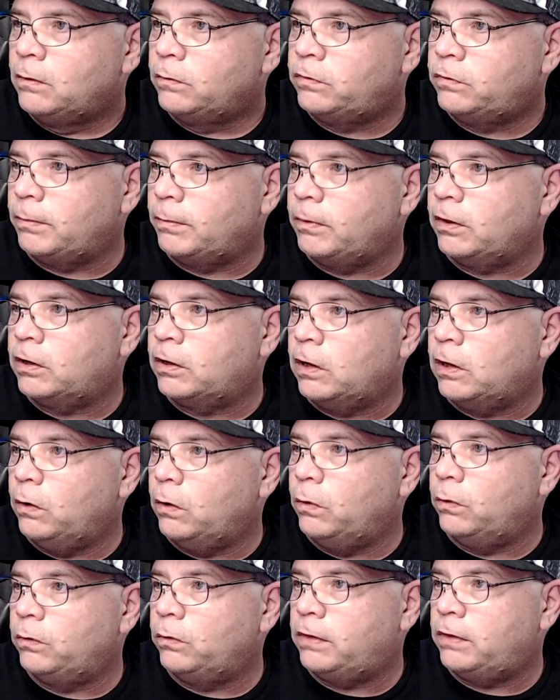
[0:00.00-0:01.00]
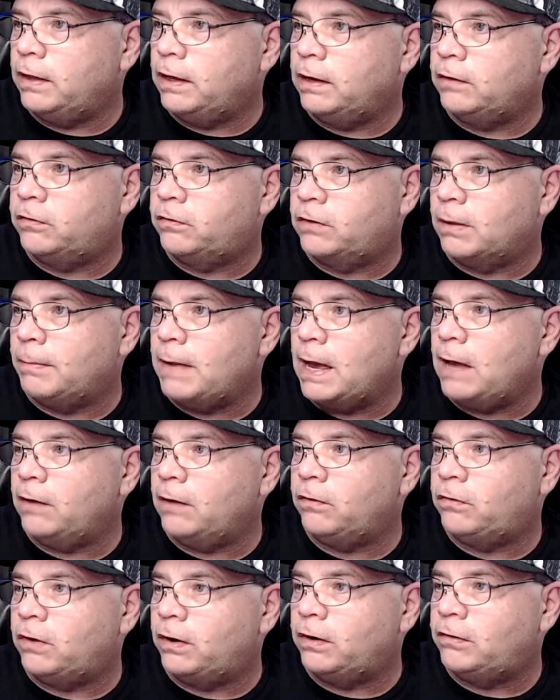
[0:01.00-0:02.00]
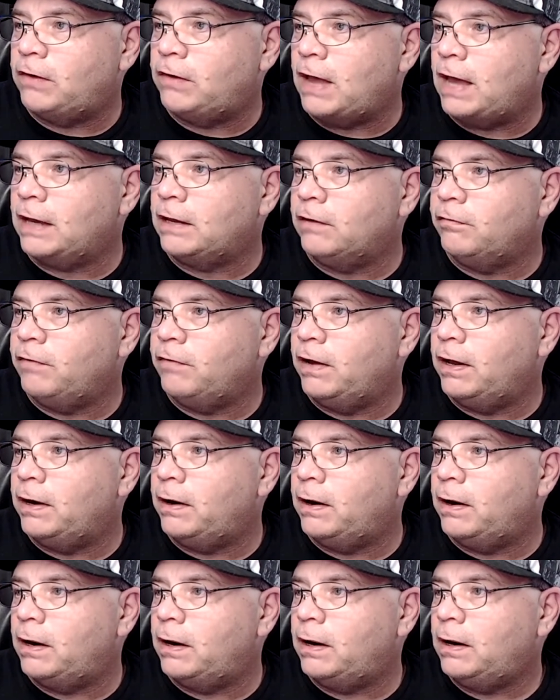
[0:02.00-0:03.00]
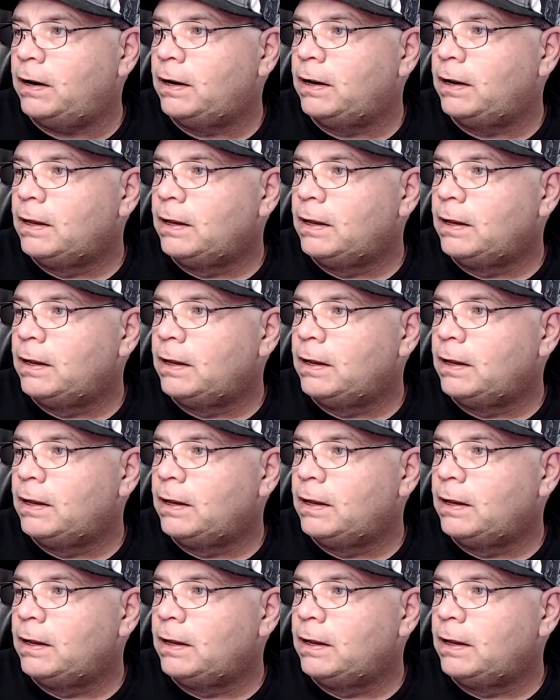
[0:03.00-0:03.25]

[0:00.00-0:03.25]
some of the clone things come out and start attacking Vader.